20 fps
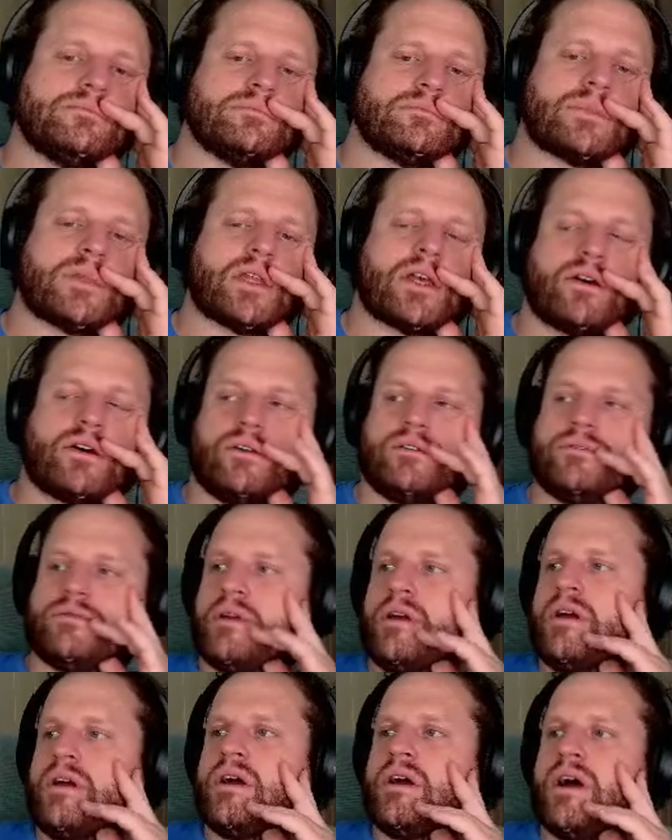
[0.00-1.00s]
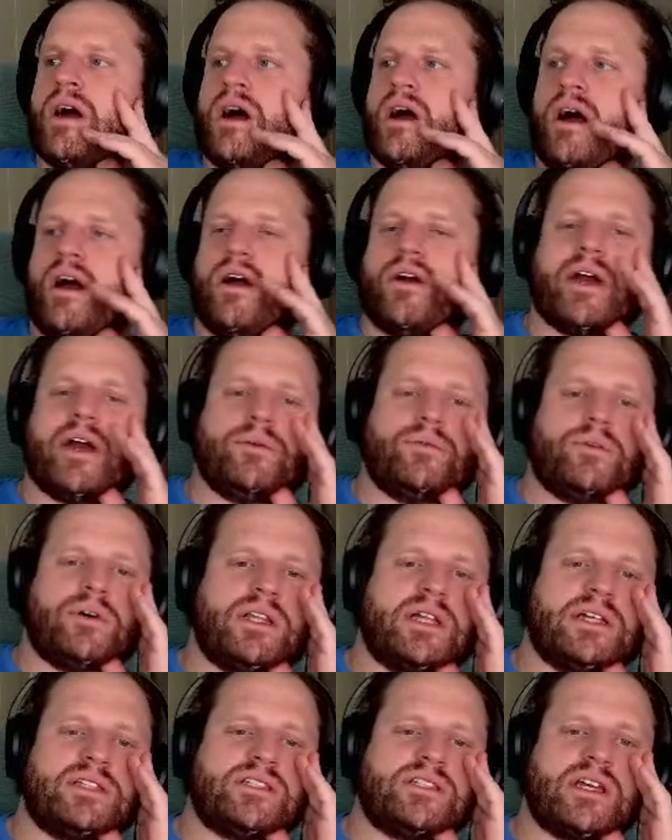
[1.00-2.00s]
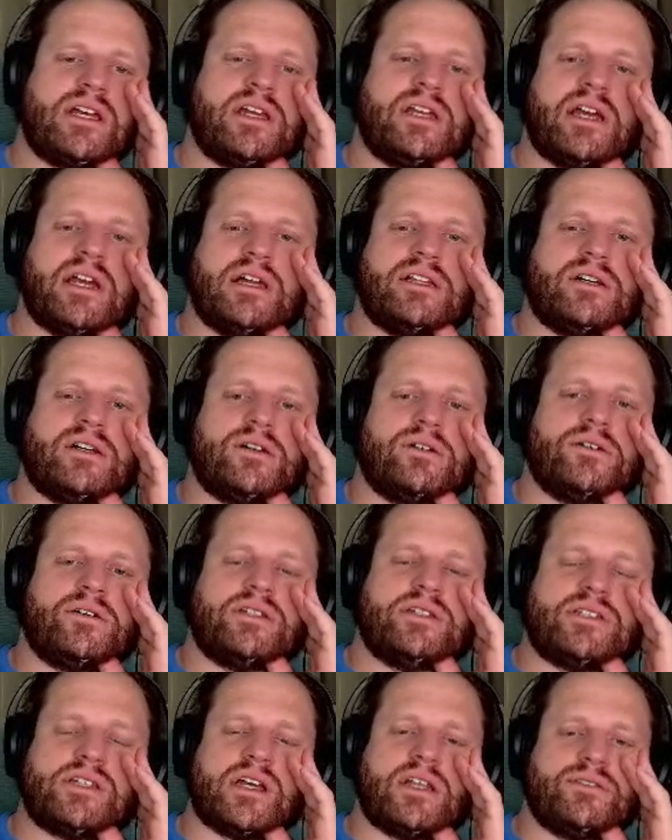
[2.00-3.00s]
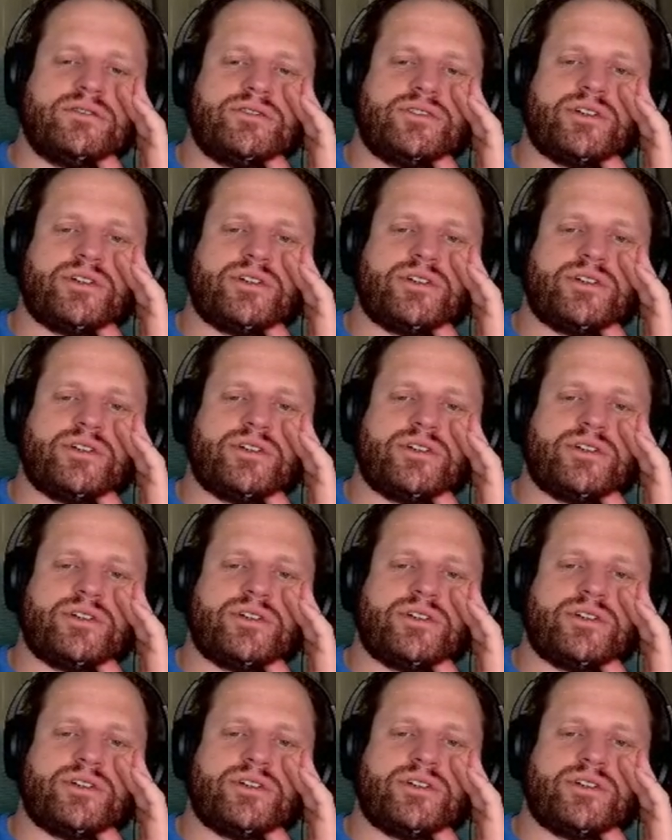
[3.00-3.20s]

No. All right, well, let's say yellow. It's yellow's